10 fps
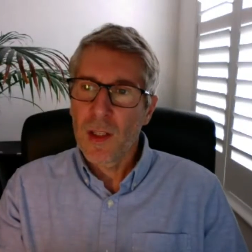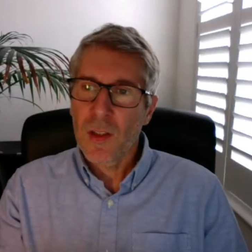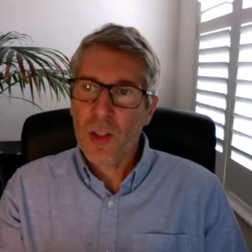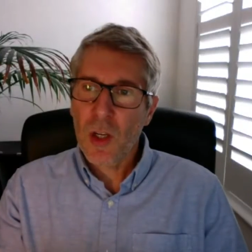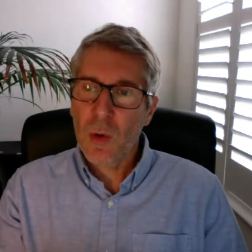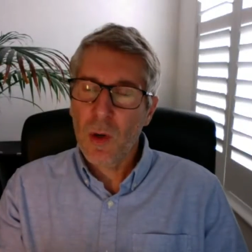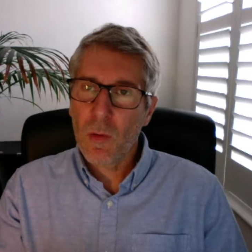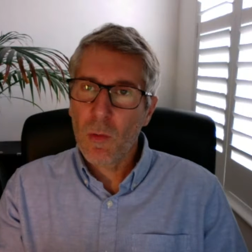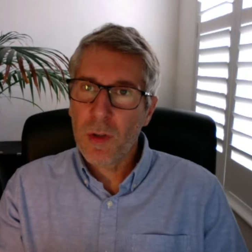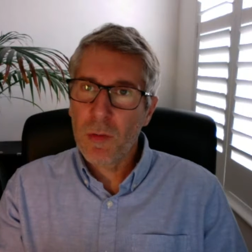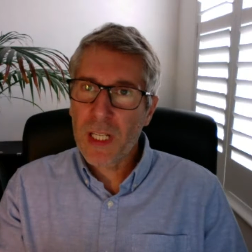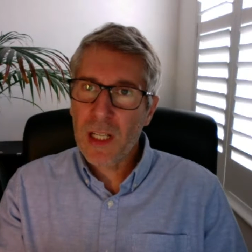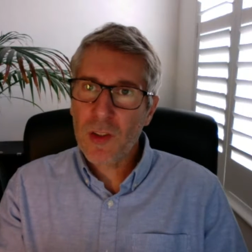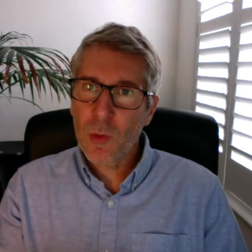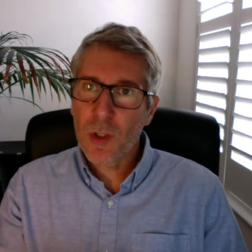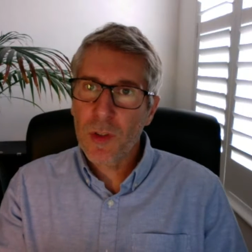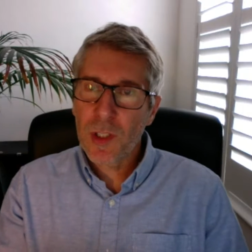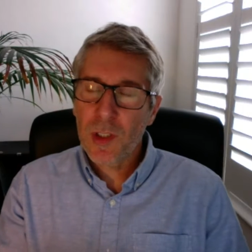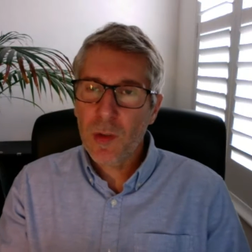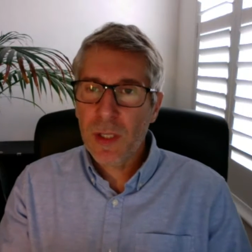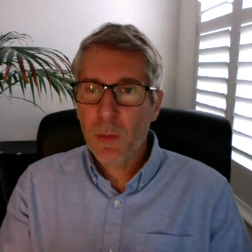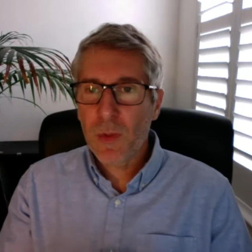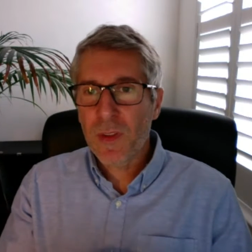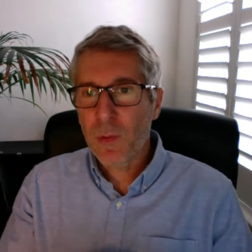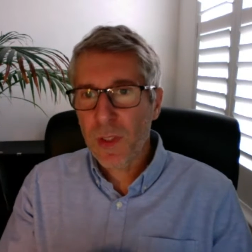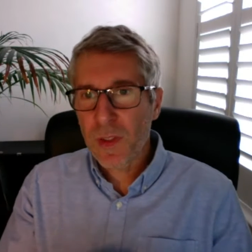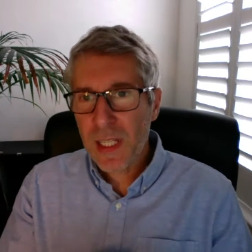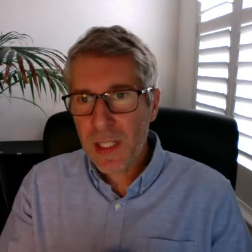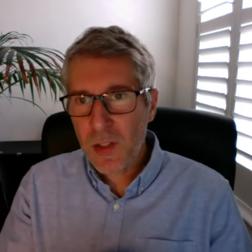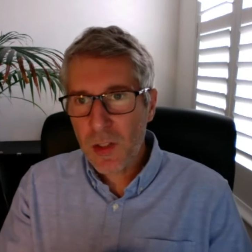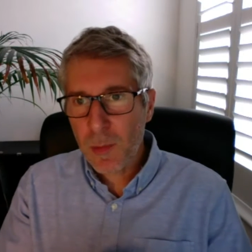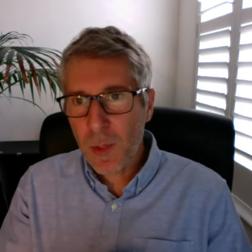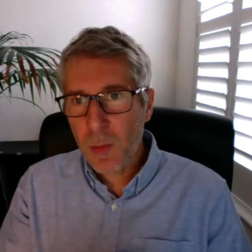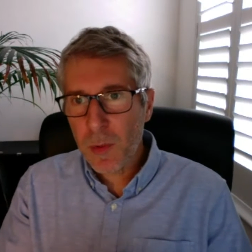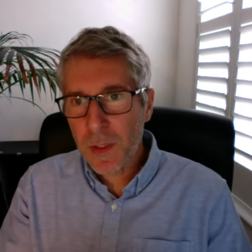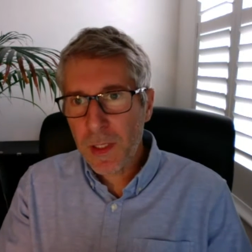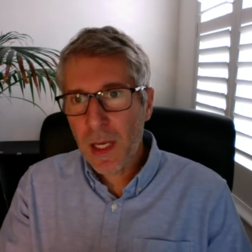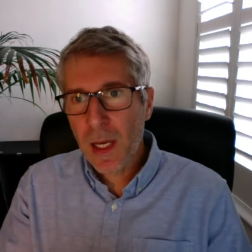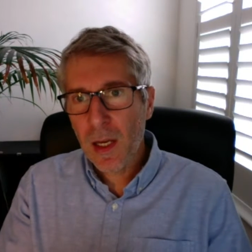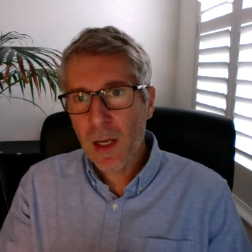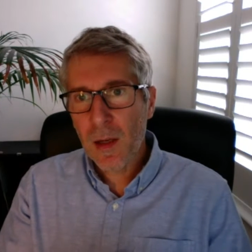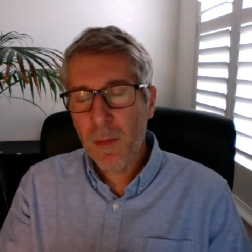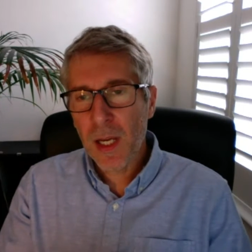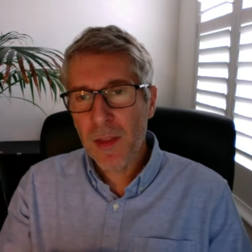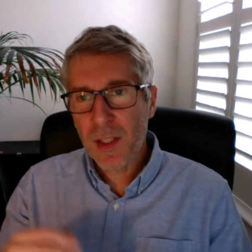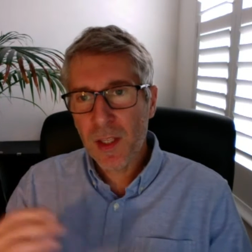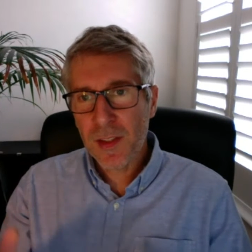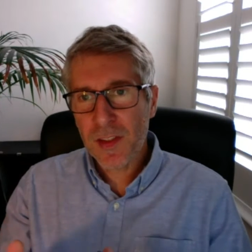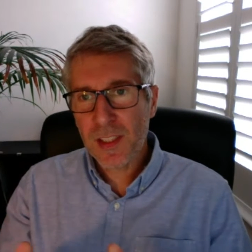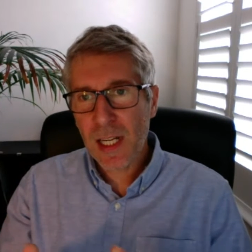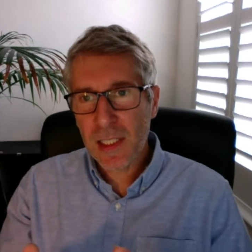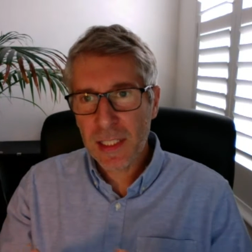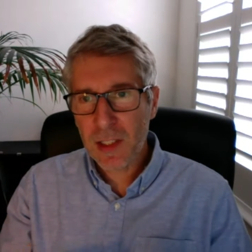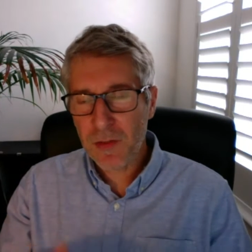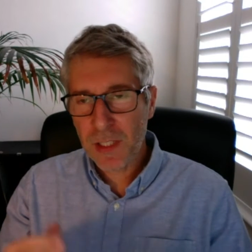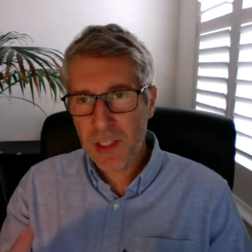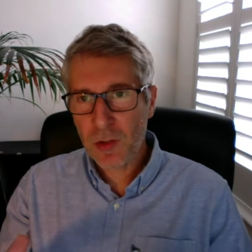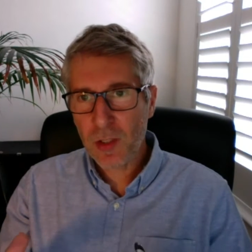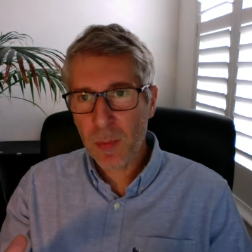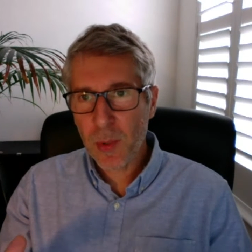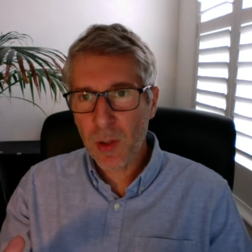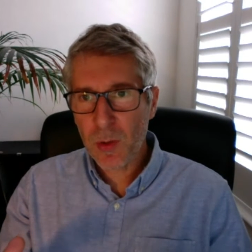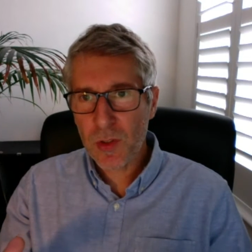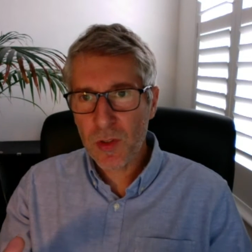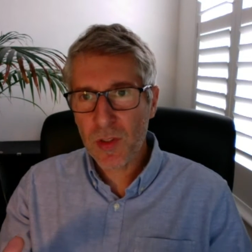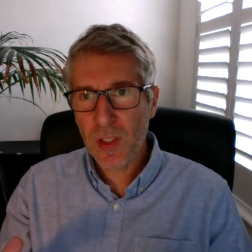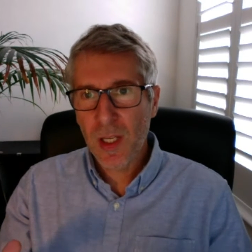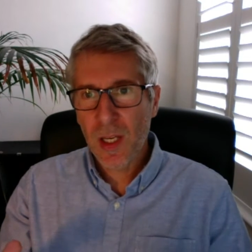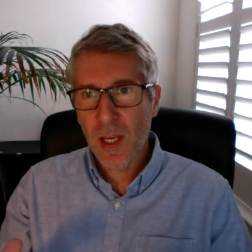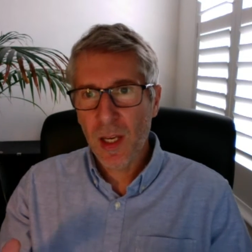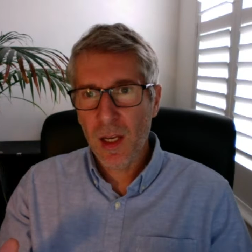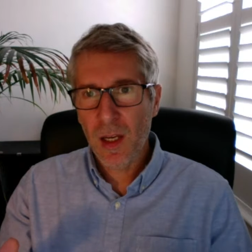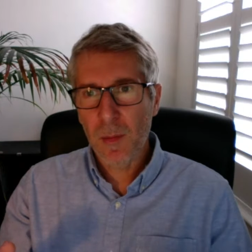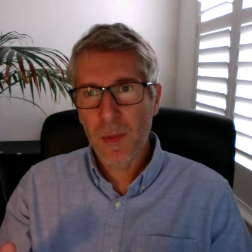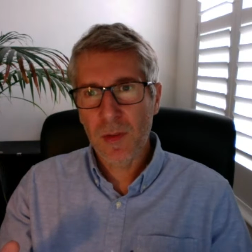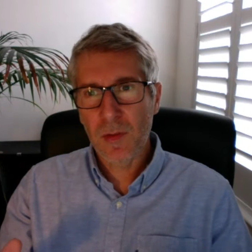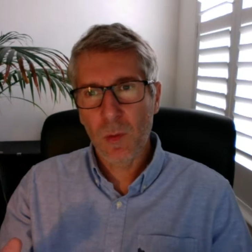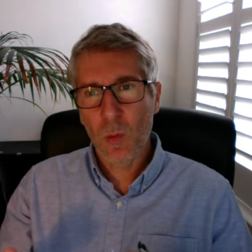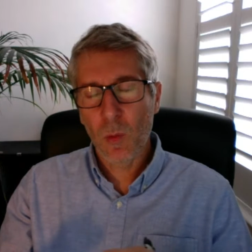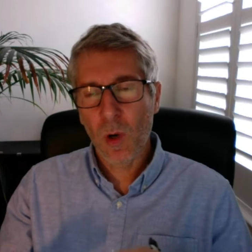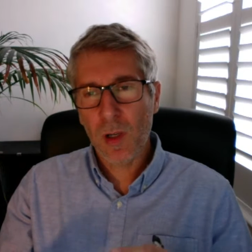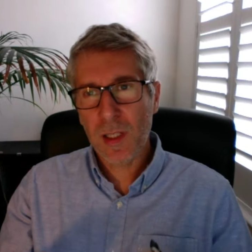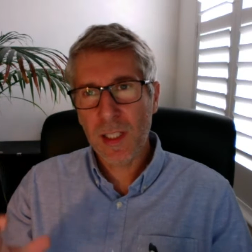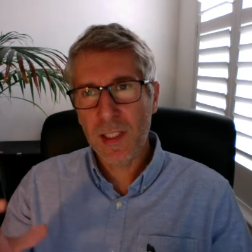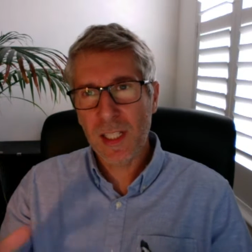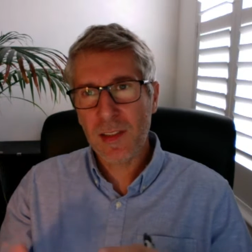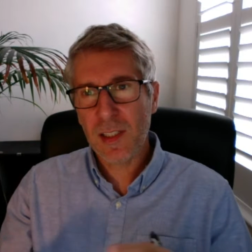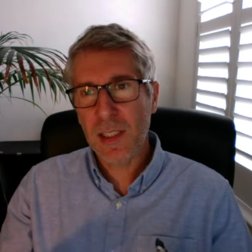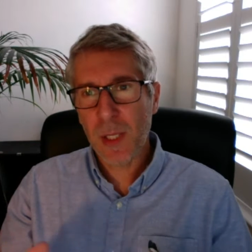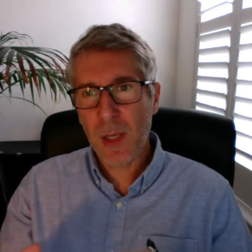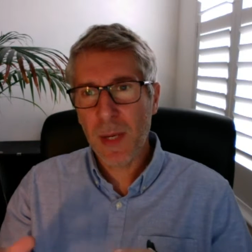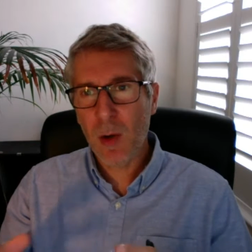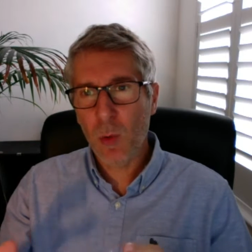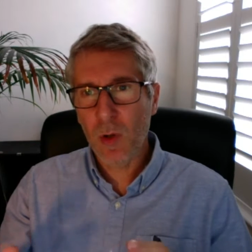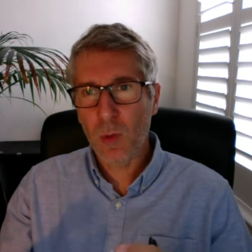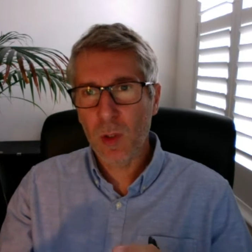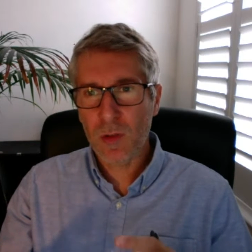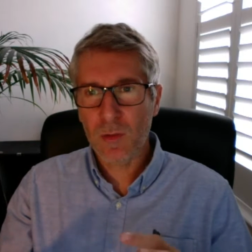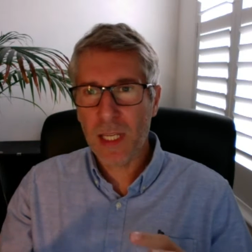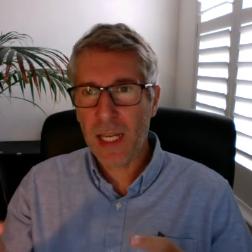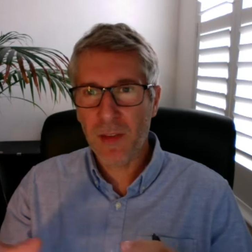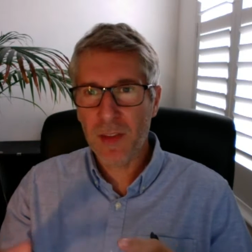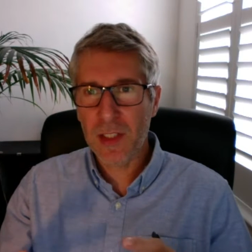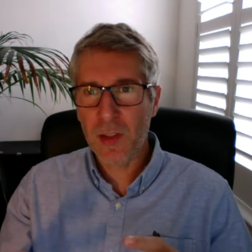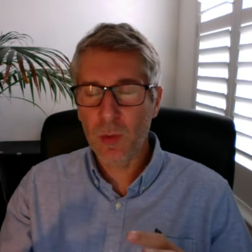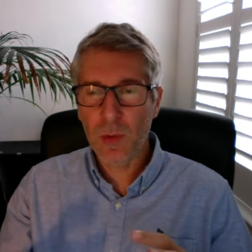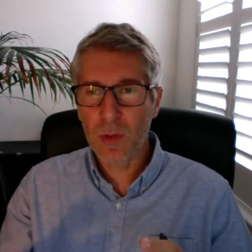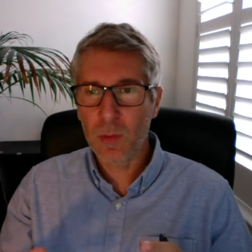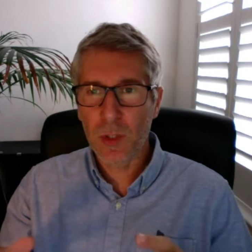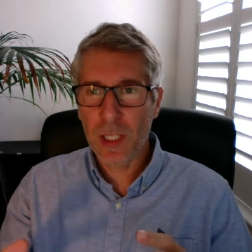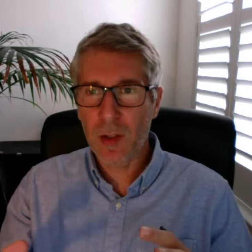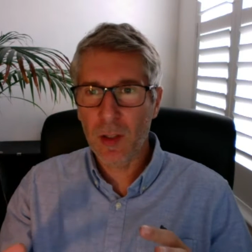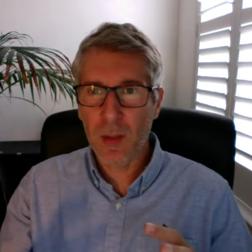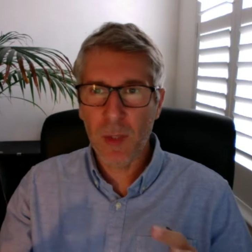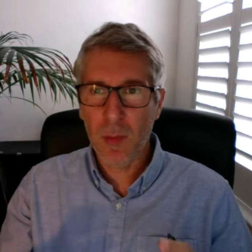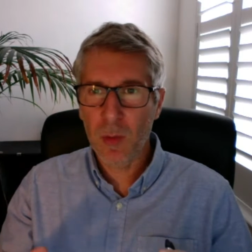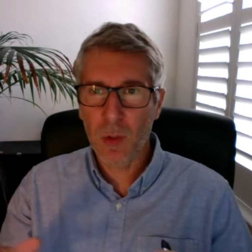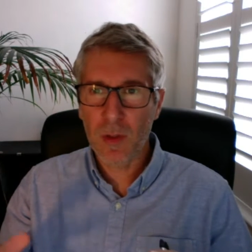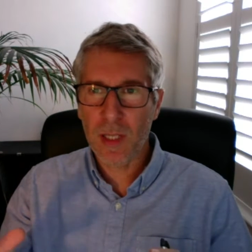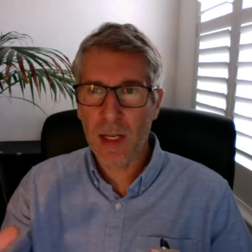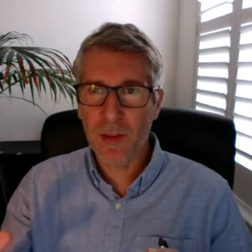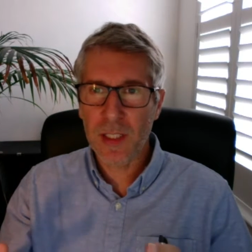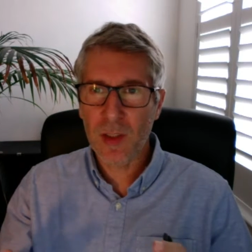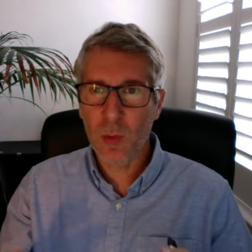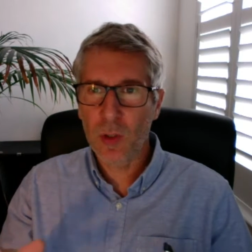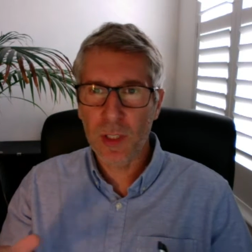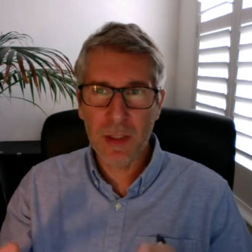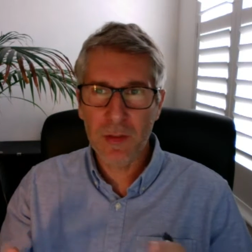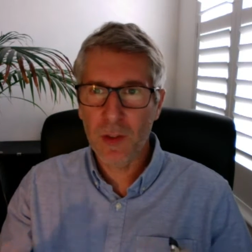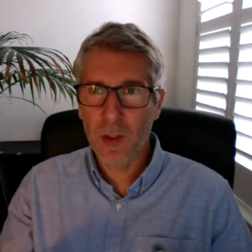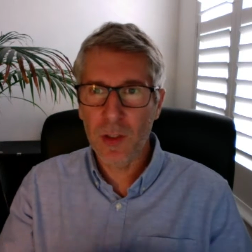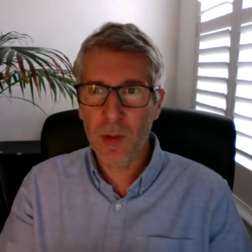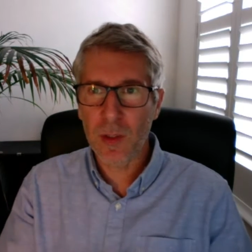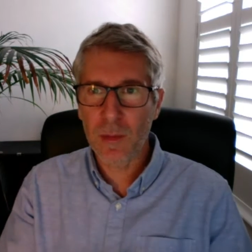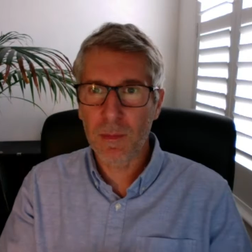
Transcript: So regards to the work that you're doing with Hitched at the moment, and the styling of Instagram posts, what can you tell us a little bit about what kind of things you're working on at the moment and what kind of things are working for you?